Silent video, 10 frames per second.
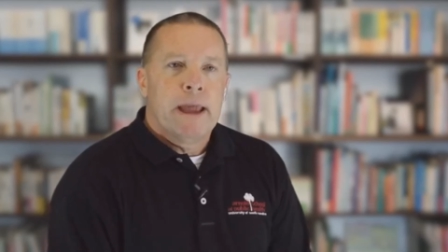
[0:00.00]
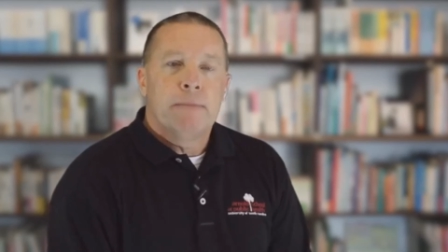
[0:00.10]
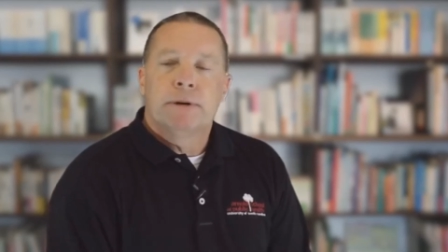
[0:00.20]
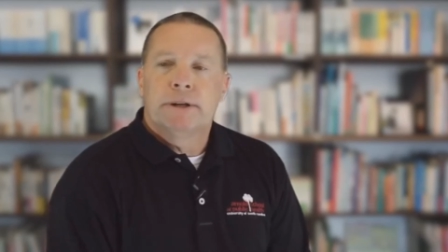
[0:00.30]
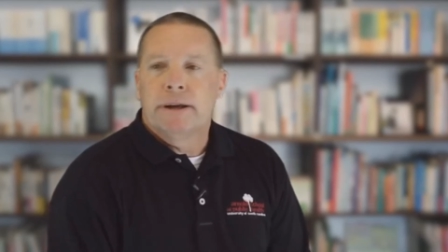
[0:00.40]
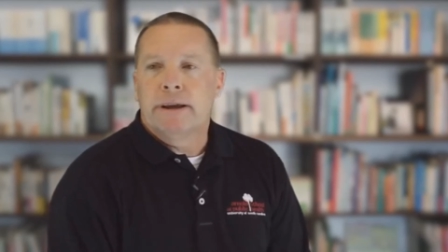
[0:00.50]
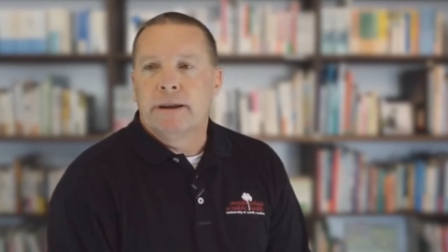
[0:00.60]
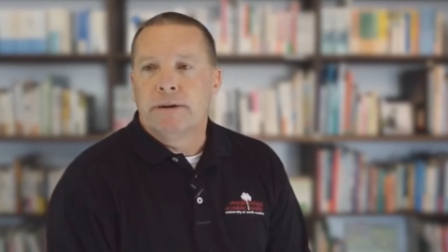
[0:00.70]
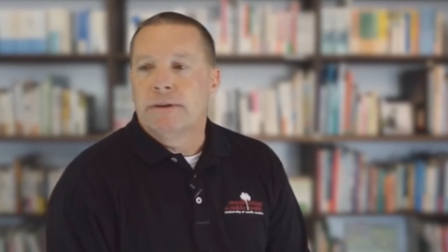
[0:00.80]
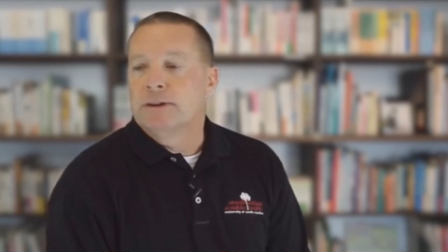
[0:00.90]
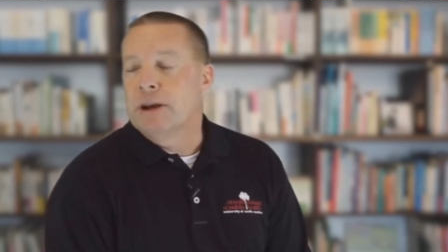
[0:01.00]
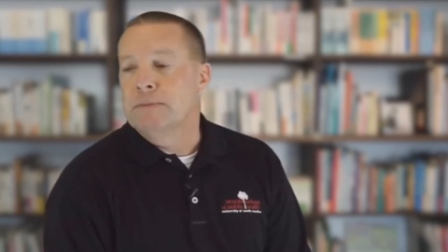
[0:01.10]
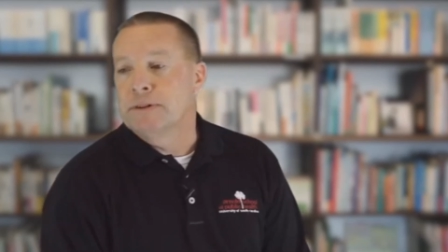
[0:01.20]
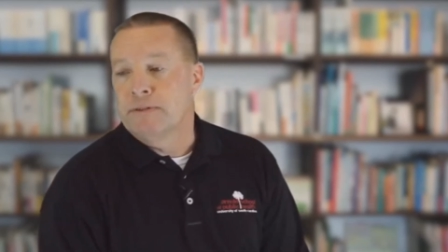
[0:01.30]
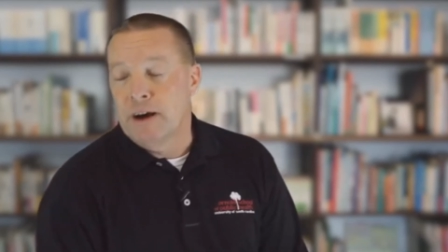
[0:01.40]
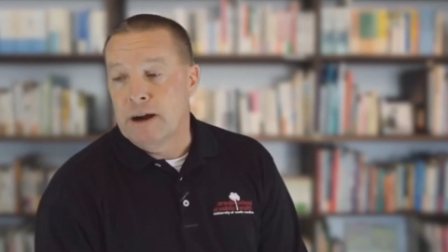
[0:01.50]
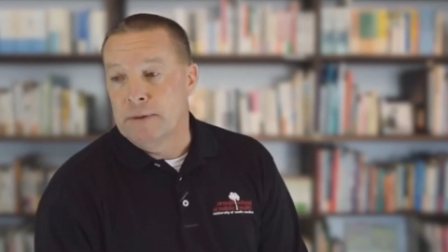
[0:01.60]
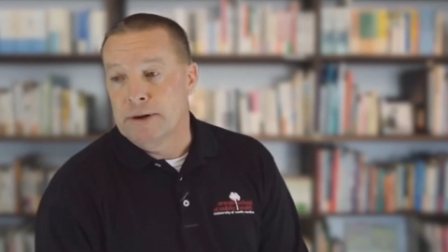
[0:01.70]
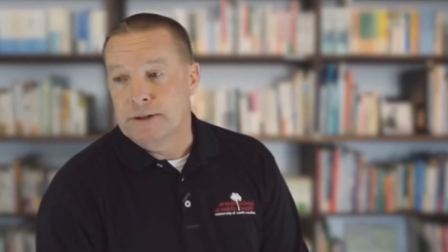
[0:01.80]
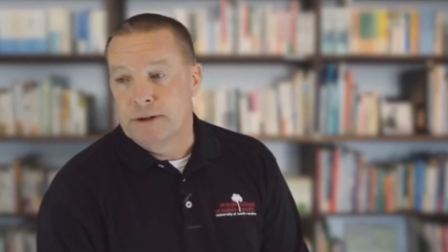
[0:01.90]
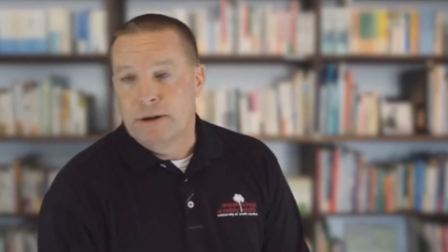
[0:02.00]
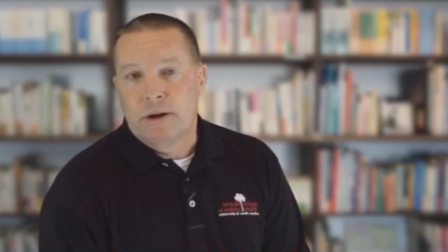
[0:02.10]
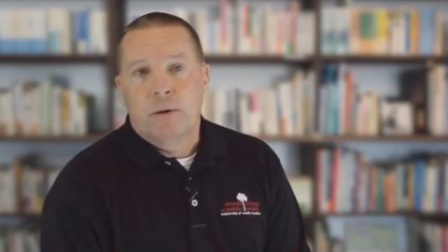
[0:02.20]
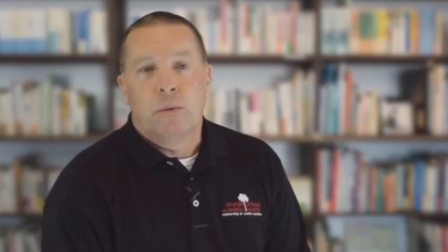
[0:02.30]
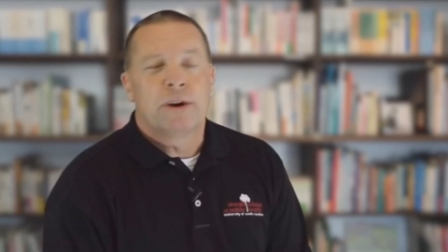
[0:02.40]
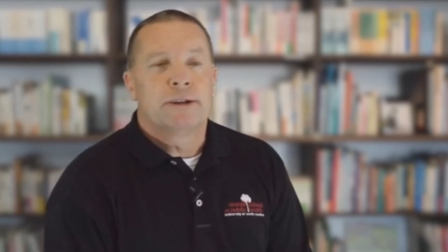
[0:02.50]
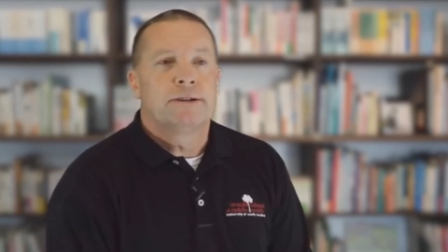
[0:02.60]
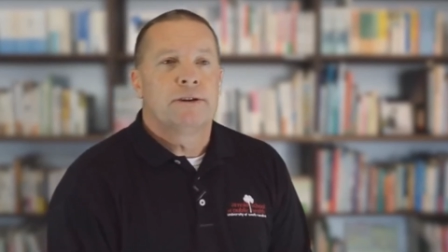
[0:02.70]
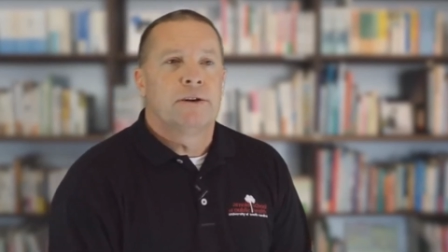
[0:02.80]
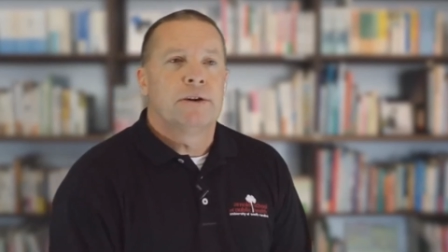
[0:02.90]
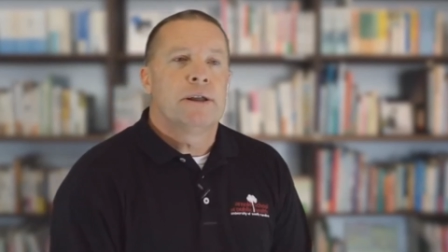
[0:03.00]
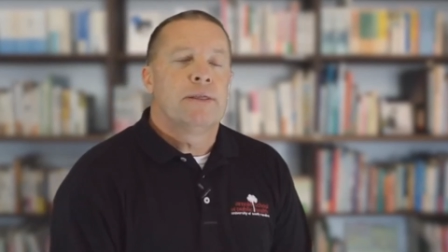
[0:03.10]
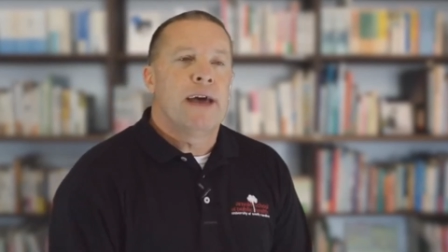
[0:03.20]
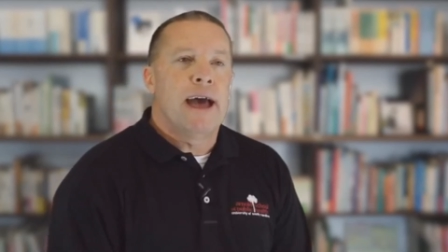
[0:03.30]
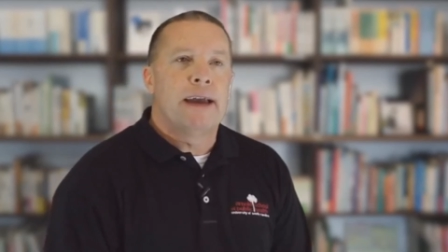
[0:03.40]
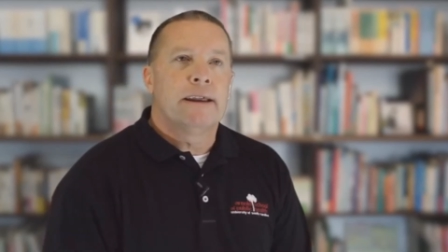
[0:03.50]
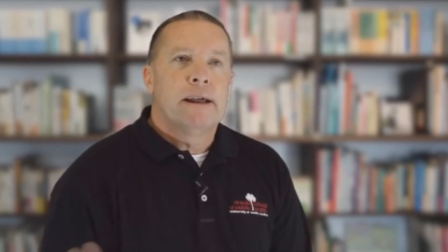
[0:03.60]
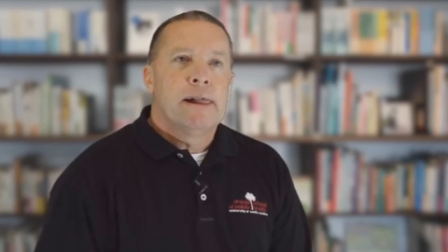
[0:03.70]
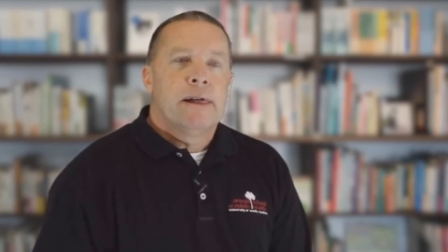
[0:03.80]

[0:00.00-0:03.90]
In particular, the chambers of commerce were concerned that